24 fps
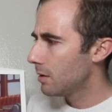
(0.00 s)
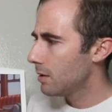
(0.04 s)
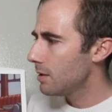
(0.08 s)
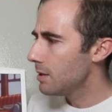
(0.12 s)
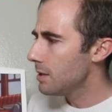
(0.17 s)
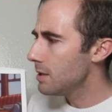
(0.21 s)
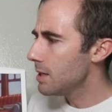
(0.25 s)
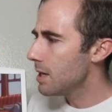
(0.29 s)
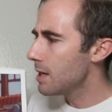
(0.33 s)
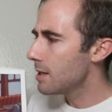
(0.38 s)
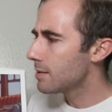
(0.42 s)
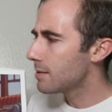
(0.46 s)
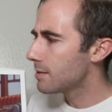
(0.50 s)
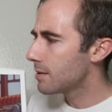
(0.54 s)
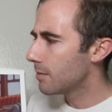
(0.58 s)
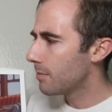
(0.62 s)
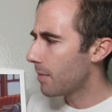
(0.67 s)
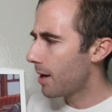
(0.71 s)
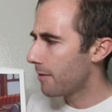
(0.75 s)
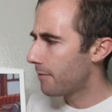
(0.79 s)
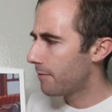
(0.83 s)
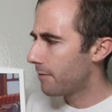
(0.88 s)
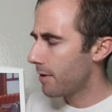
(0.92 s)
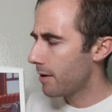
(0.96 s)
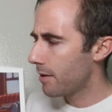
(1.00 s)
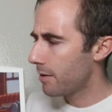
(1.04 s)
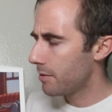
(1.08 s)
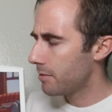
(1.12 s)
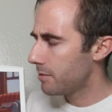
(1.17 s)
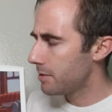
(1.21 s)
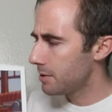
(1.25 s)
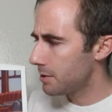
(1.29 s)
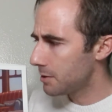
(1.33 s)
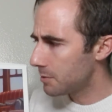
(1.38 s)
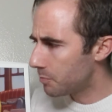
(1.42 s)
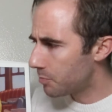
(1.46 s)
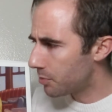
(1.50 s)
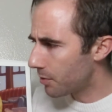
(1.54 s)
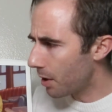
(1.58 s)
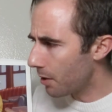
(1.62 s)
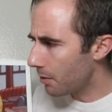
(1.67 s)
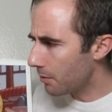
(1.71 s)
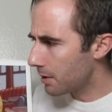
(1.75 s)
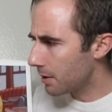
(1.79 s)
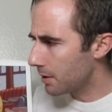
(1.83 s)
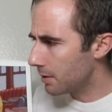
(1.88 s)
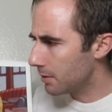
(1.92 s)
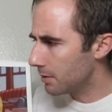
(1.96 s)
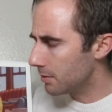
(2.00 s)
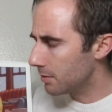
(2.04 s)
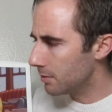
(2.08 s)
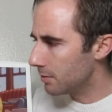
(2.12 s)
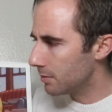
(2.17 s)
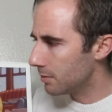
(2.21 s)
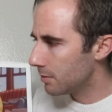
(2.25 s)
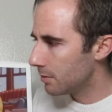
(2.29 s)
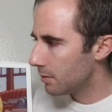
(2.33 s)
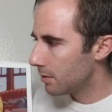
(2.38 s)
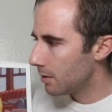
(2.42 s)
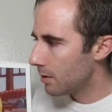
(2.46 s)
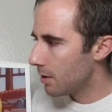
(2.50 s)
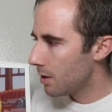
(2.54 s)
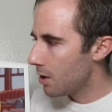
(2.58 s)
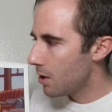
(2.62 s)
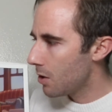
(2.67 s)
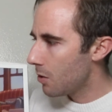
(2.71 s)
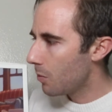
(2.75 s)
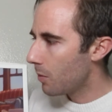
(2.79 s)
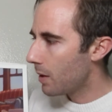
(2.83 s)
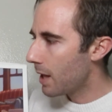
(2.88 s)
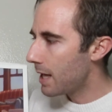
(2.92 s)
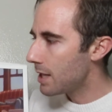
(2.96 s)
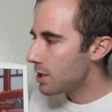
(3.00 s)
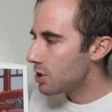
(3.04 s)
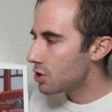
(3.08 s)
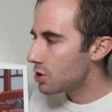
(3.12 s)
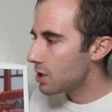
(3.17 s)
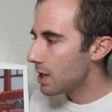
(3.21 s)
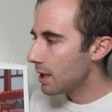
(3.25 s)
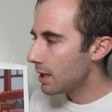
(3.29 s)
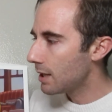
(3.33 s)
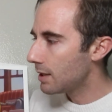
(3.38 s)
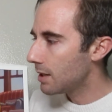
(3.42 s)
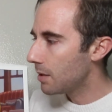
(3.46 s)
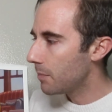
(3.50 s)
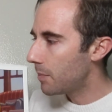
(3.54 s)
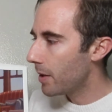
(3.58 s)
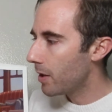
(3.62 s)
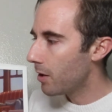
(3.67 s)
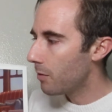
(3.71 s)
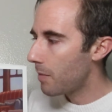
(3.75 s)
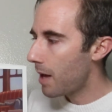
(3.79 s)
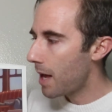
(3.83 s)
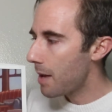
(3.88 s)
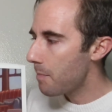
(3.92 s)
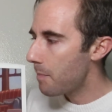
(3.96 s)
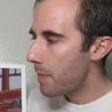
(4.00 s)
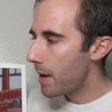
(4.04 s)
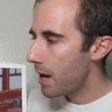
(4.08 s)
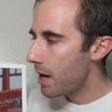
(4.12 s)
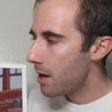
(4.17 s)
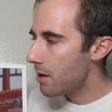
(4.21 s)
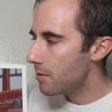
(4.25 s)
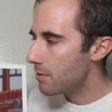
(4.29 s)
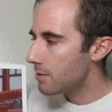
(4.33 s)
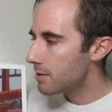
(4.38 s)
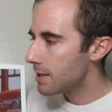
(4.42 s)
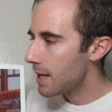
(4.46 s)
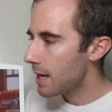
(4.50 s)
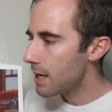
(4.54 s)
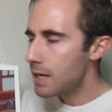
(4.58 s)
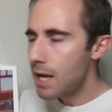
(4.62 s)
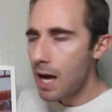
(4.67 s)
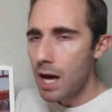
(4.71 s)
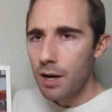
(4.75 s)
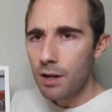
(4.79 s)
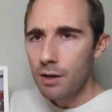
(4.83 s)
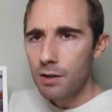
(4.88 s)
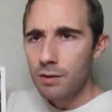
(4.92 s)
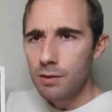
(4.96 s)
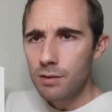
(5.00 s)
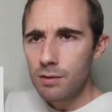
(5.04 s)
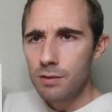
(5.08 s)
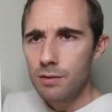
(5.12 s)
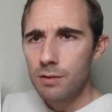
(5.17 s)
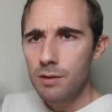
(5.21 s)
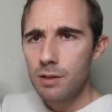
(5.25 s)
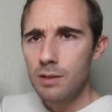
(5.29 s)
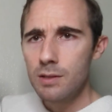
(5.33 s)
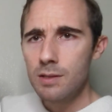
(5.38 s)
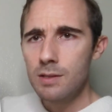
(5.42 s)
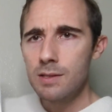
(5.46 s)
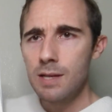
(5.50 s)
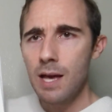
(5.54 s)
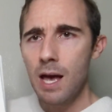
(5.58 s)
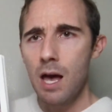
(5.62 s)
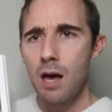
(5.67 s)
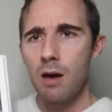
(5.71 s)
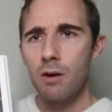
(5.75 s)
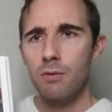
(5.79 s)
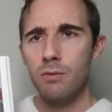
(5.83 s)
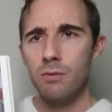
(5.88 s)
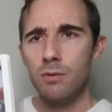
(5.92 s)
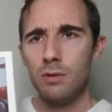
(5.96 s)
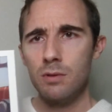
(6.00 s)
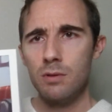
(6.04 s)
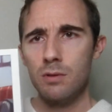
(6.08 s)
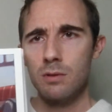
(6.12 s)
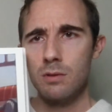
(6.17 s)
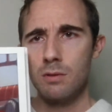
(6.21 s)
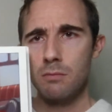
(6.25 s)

"Yes," said my father, "it's broken." When I had shaken the bell, my parents had not heard a sound.